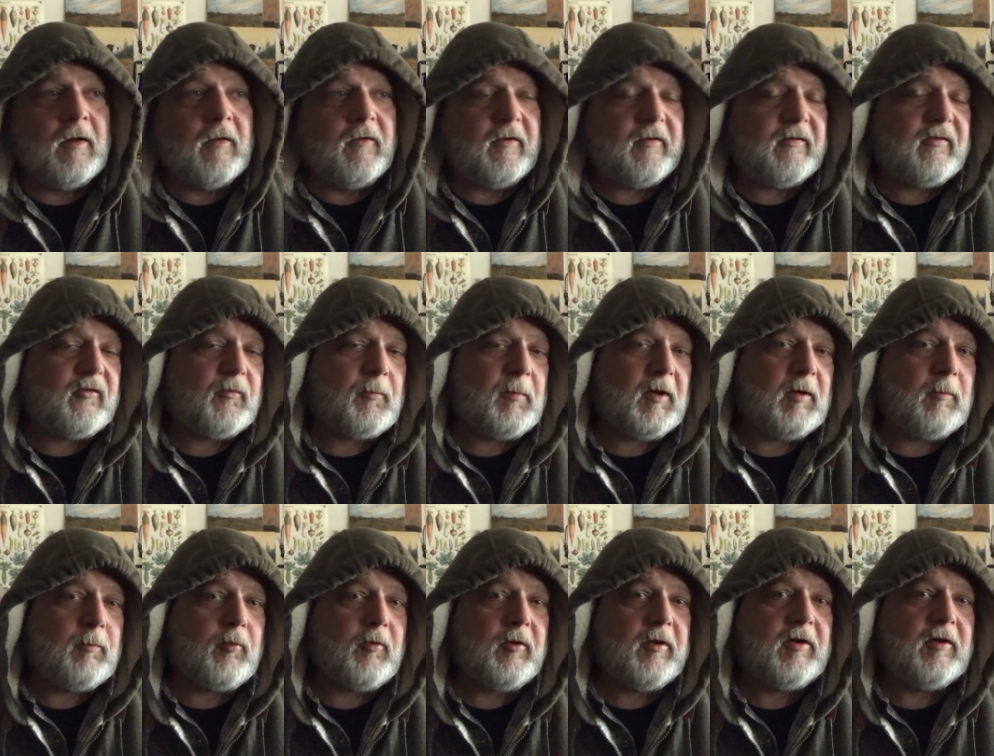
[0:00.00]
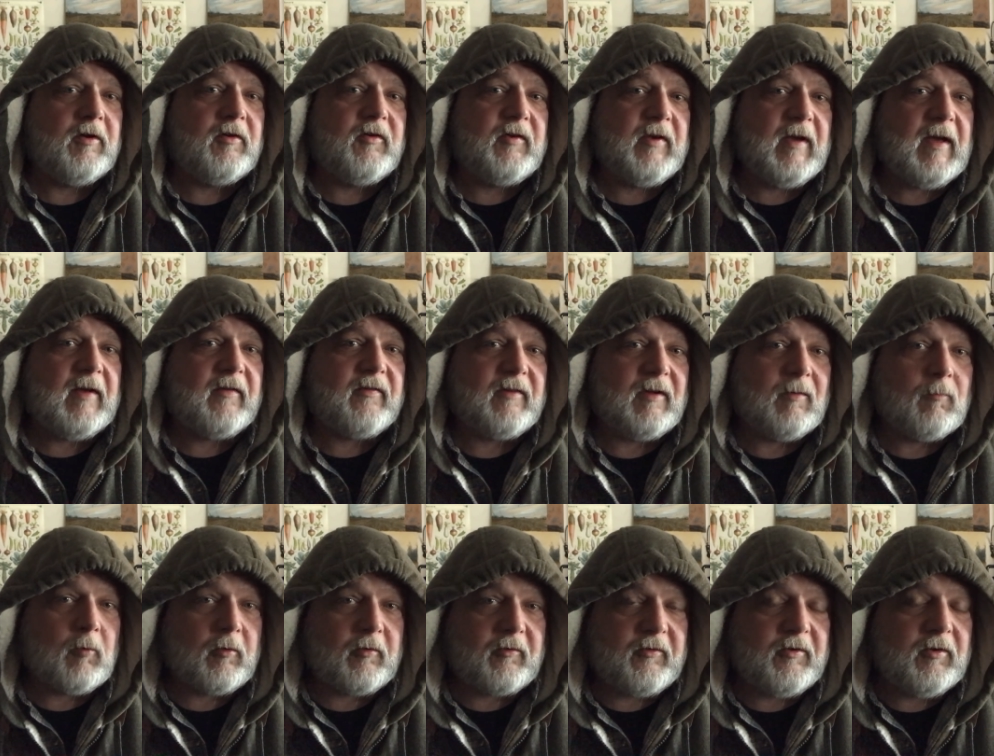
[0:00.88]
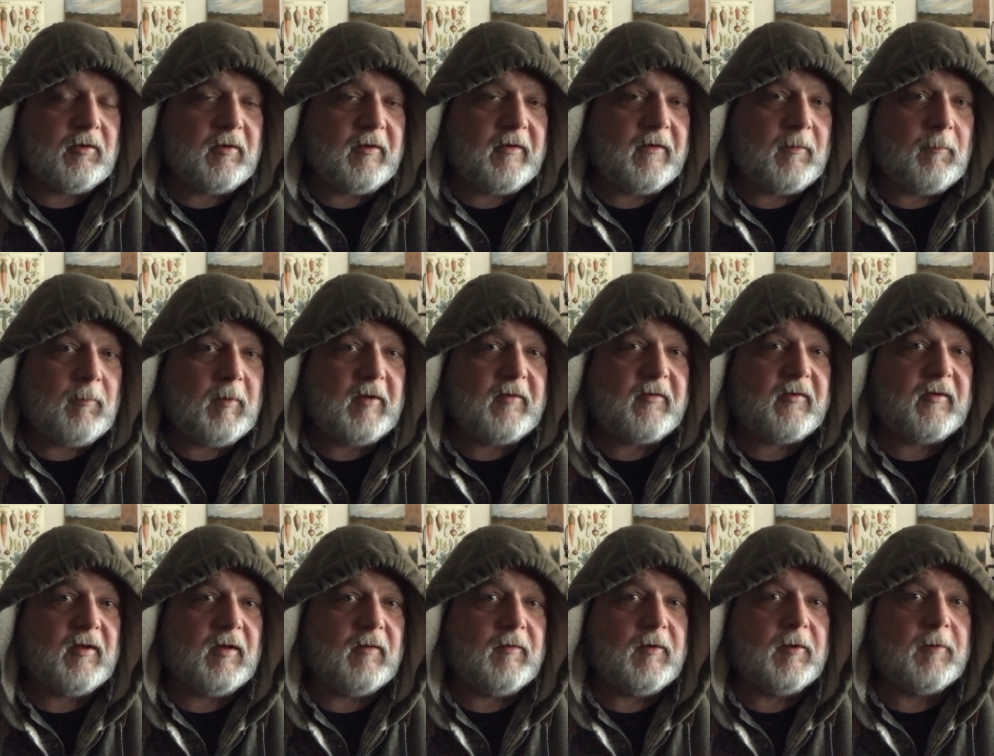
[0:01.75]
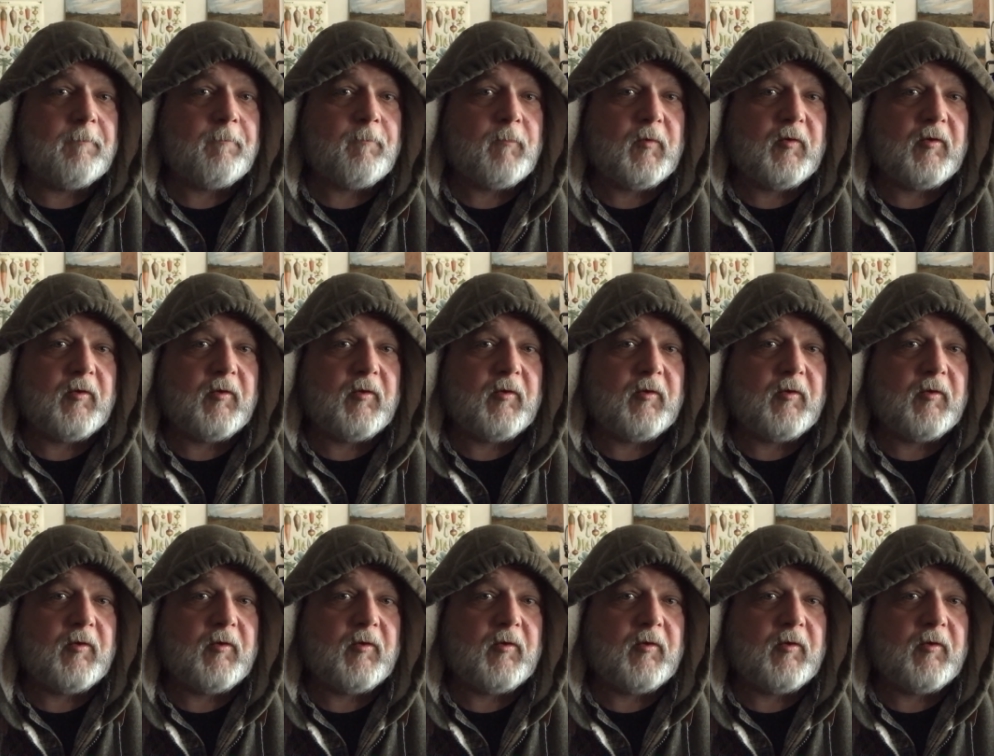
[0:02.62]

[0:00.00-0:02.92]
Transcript: This has been a pretty good test, and we're still in the midst of it.